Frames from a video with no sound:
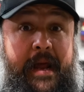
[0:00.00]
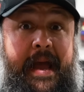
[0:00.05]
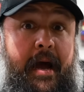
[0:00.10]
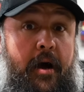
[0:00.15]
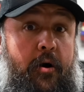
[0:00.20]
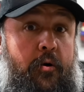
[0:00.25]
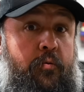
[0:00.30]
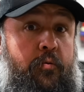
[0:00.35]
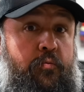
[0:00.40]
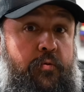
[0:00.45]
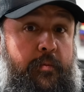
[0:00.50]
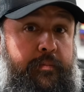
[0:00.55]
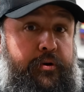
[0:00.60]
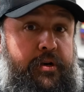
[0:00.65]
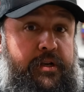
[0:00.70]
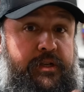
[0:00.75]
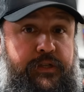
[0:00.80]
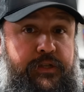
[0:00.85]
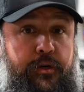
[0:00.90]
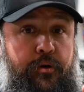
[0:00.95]
now we're
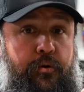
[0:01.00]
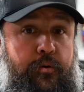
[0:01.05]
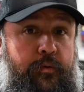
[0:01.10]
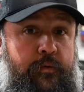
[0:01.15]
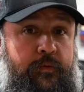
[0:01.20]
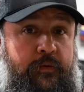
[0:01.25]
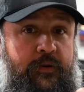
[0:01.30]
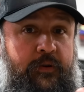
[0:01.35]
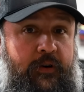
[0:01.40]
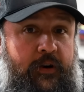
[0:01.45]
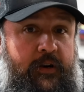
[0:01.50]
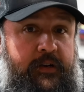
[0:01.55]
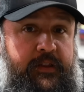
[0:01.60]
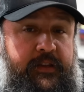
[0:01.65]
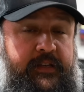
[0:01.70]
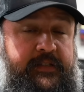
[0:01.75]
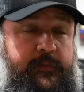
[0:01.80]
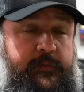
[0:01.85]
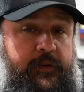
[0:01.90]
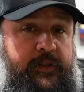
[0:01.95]
putting two onto
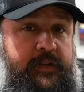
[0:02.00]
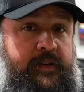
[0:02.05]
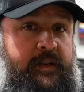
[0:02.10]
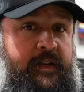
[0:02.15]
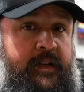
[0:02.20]
this one,